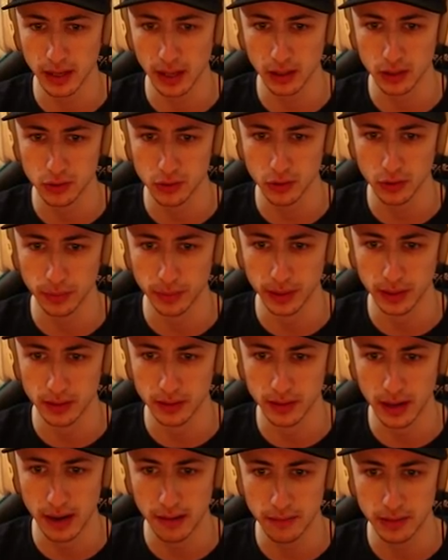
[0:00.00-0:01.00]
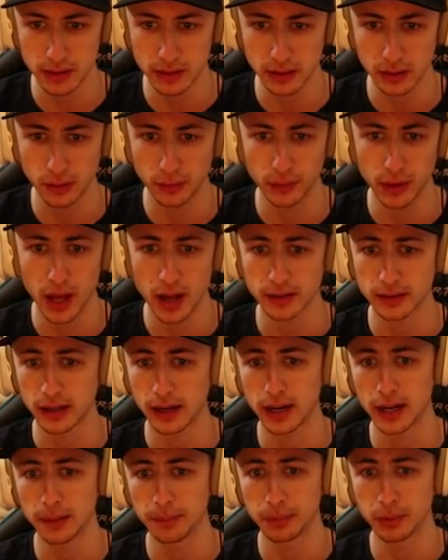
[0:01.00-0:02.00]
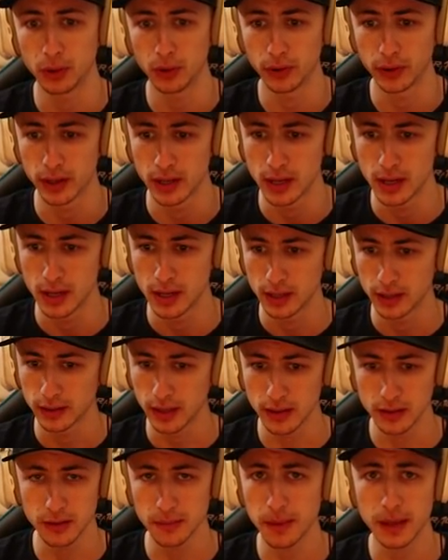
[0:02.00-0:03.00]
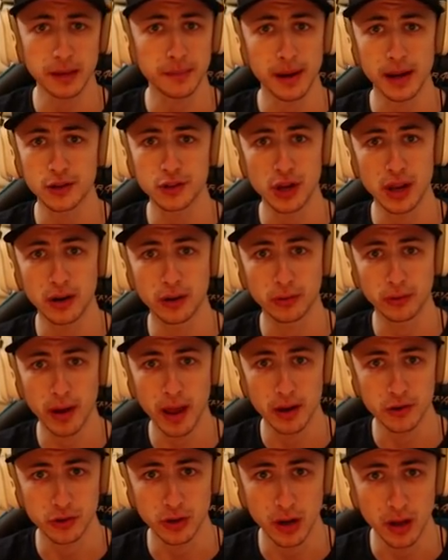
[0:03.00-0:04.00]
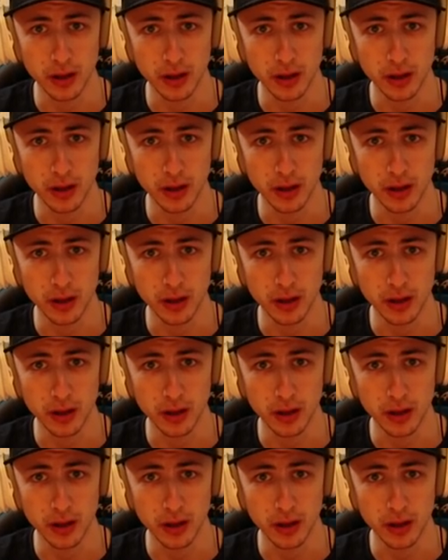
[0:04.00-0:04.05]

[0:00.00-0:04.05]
not true because every single vlog that I upload doesn't make my channel crash at